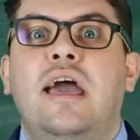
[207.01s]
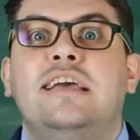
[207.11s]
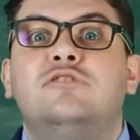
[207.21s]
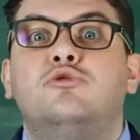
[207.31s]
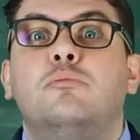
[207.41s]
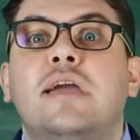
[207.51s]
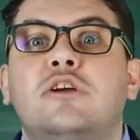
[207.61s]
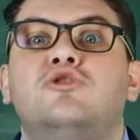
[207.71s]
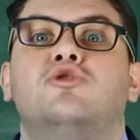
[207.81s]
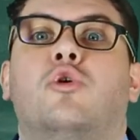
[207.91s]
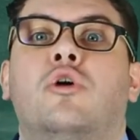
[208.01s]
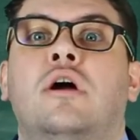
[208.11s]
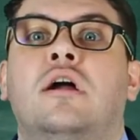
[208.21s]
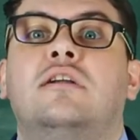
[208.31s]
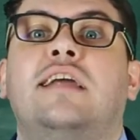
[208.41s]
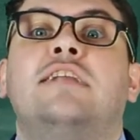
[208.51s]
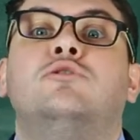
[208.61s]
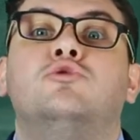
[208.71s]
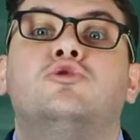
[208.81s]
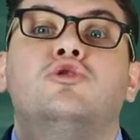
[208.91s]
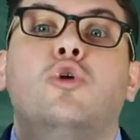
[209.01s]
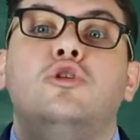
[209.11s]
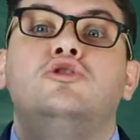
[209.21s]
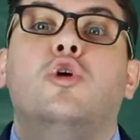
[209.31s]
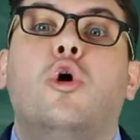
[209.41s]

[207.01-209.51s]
is to make sure that you touch